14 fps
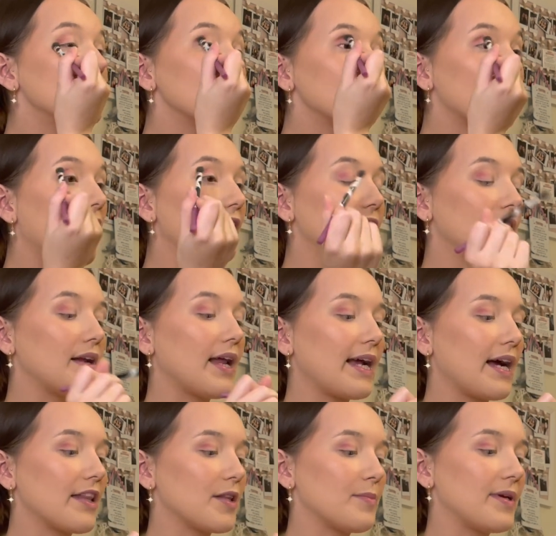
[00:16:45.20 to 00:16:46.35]
So I feel like
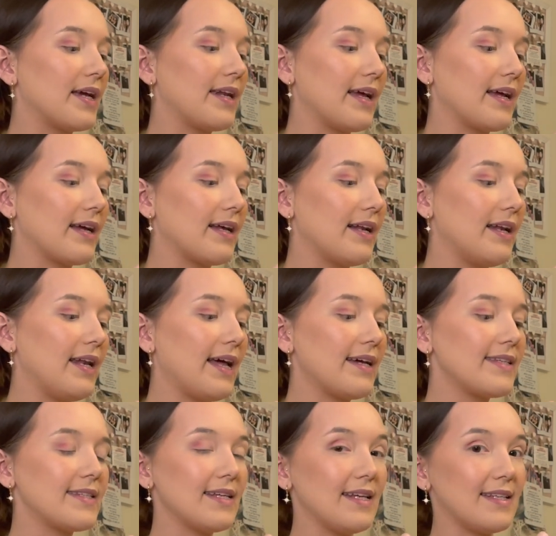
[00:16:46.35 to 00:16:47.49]
at the beginning
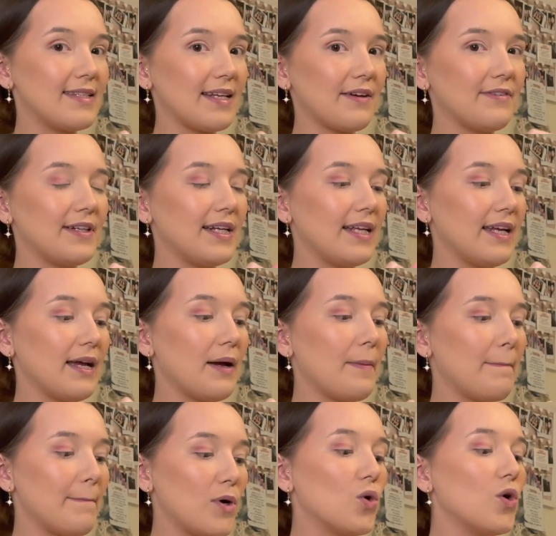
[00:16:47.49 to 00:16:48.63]
less is definitely
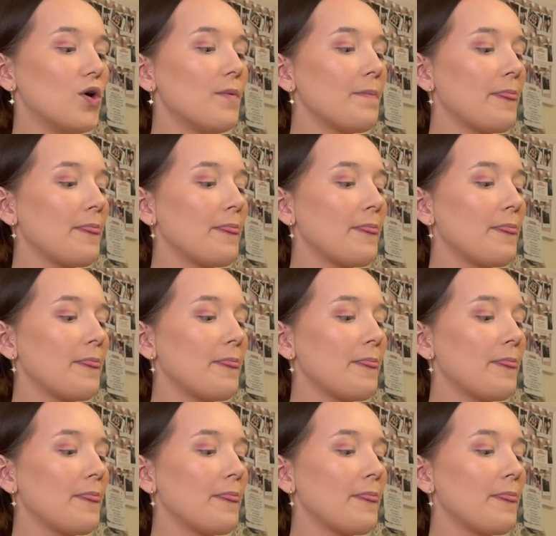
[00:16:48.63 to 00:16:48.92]
more,